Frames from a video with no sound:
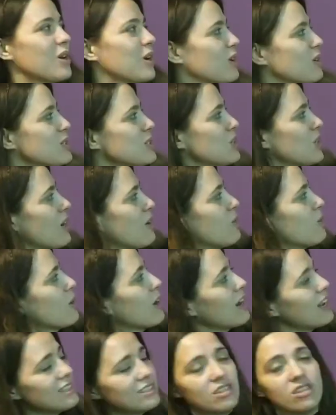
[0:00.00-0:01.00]
we are going to have
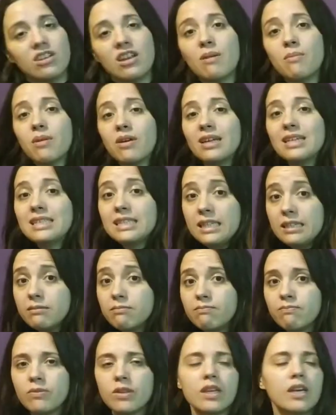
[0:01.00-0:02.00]
our lesson number 18.
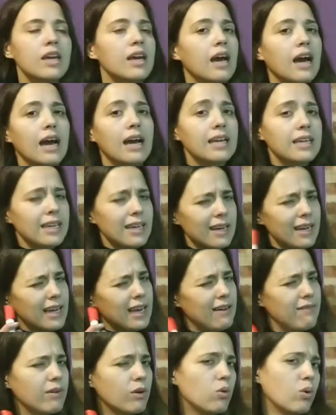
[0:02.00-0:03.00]
And here
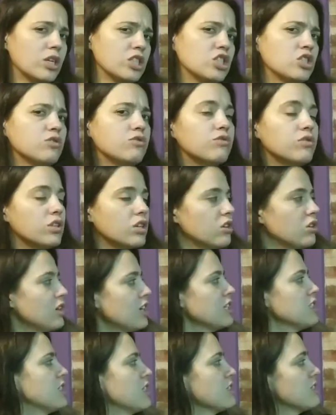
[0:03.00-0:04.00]
I have a question for you.
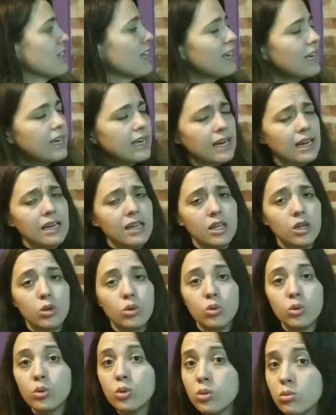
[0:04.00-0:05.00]
It says, can
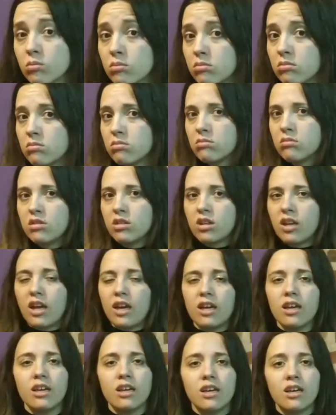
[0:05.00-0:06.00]
you,
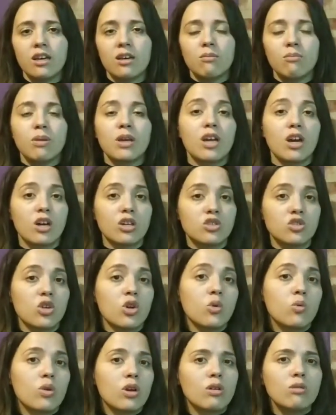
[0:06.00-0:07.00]
okay, because
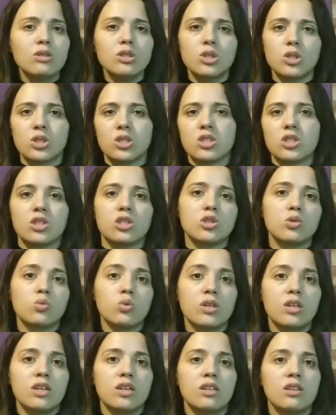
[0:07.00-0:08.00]
we're going to start
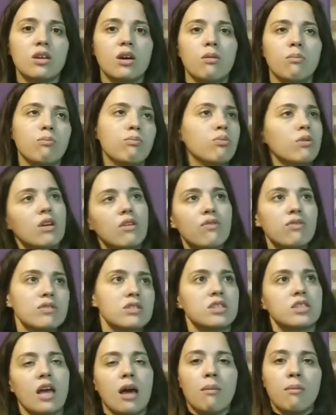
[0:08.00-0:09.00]
with a brief
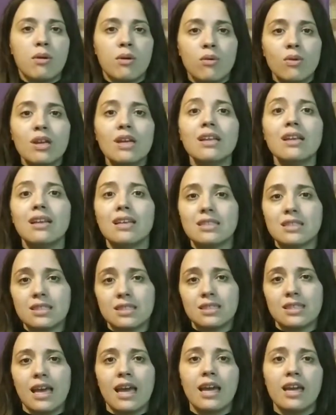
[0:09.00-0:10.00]
summary,
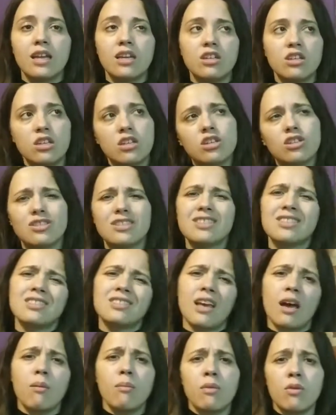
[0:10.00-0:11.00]
let's say, not a
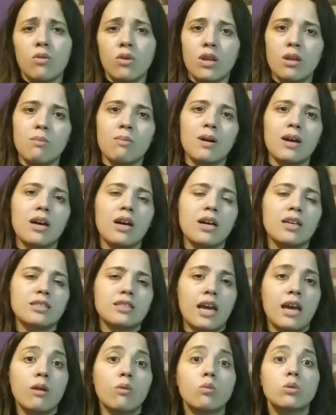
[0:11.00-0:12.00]
summary,
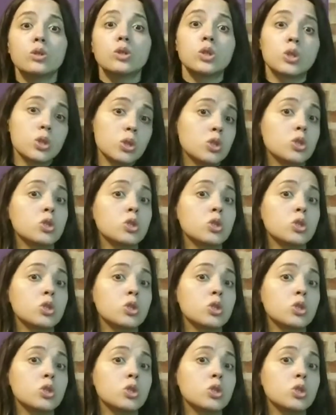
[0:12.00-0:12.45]
but I want